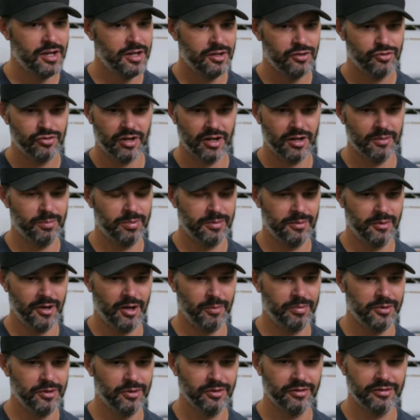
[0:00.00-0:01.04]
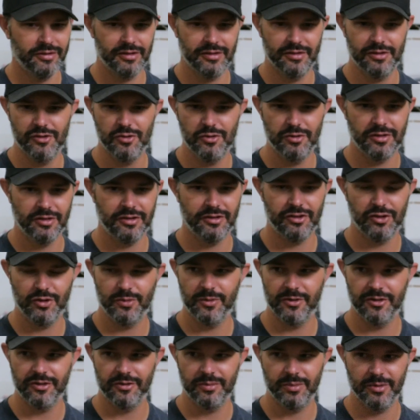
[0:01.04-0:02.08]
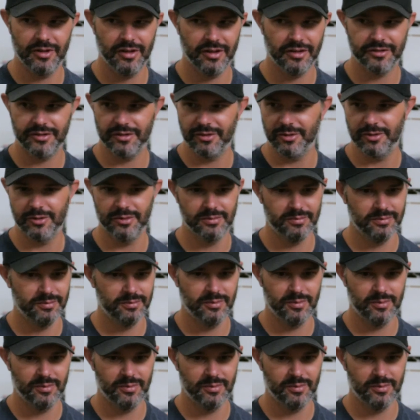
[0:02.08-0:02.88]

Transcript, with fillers: trying to appeal to new consumers, but also,